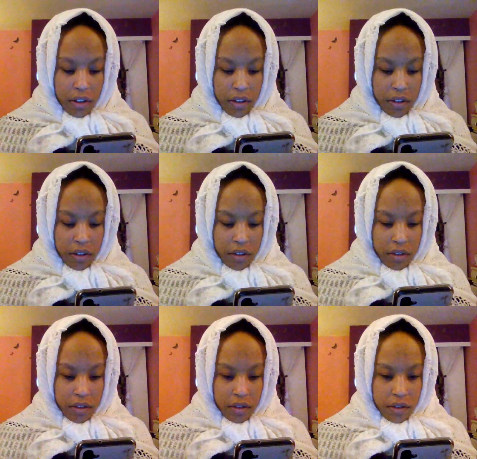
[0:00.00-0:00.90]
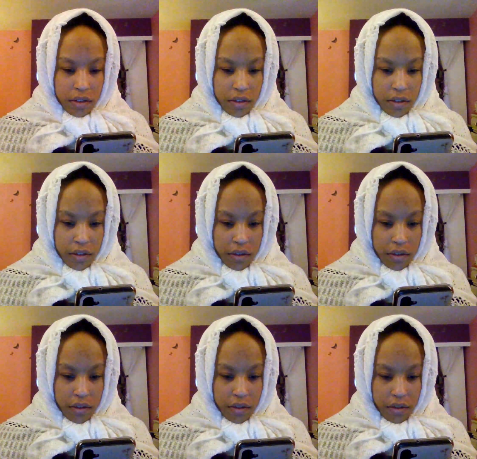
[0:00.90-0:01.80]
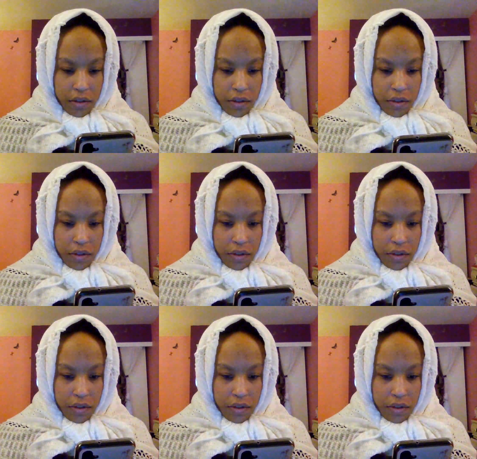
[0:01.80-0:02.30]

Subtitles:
(silence)